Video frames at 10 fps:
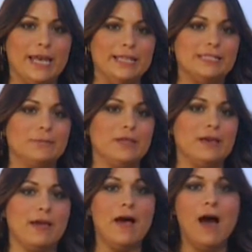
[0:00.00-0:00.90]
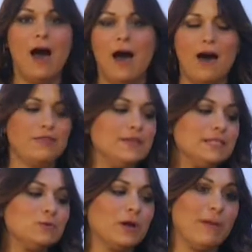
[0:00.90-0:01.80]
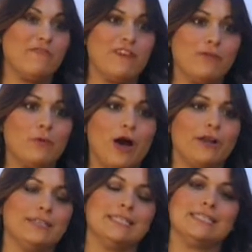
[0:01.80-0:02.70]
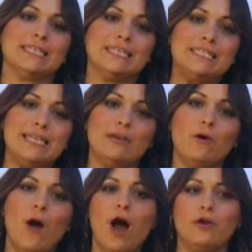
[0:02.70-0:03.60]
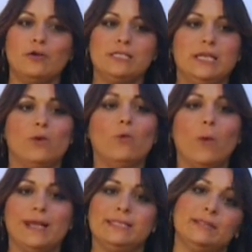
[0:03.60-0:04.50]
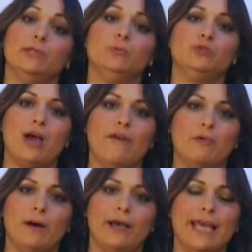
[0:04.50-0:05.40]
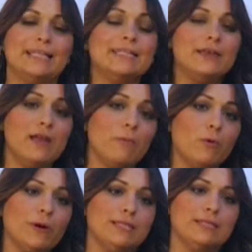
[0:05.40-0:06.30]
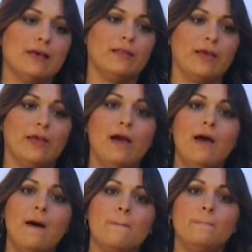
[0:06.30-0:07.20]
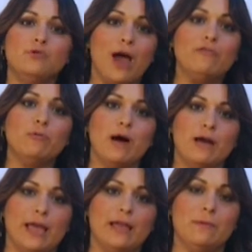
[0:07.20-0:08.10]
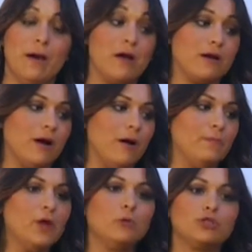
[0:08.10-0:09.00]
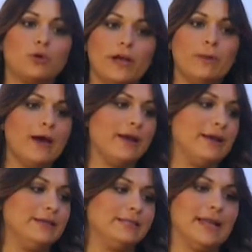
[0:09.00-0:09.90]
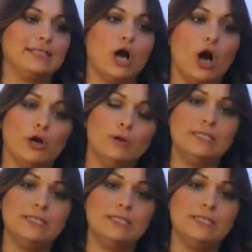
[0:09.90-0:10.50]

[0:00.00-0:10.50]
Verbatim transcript: needs something uh, this is one of my favorite products. It's the Contigo Auto Seal West Loop Travel Mug. It's the number one selling travel mug in America. What's great about it is it has auto